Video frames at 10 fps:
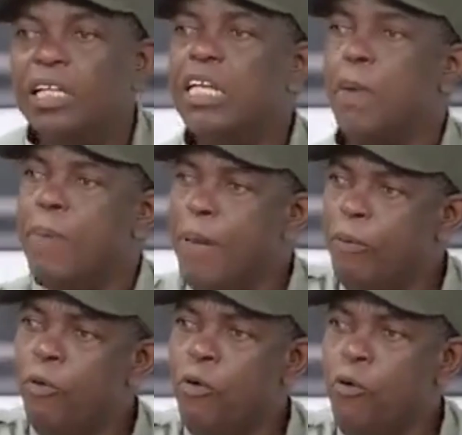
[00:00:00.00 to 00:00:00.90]
The
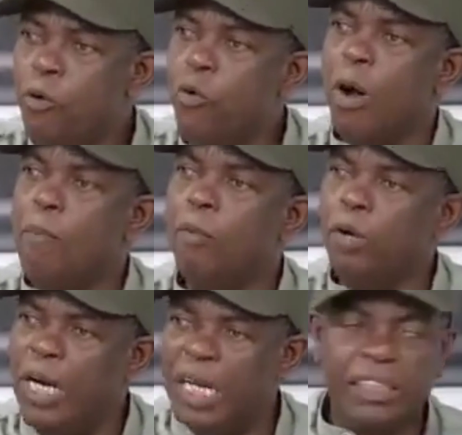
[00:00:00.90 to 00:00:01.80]
people who were
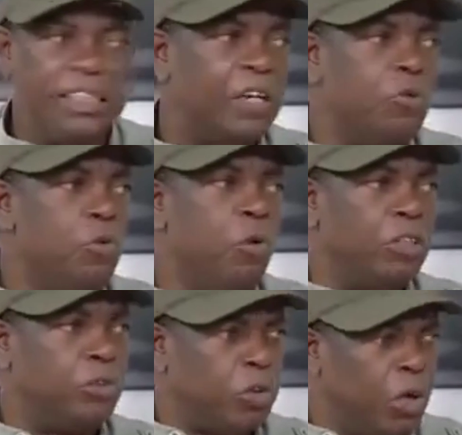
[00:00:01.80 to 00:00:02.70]
molested, who were
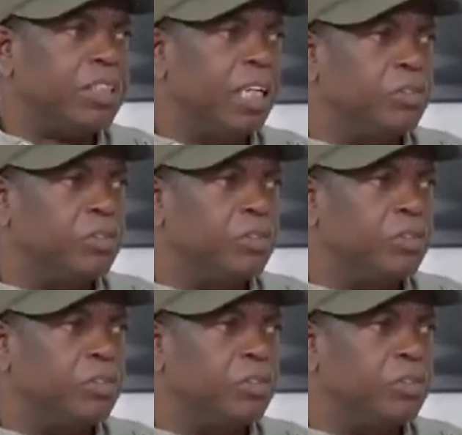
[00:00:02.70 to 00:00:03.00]
shot,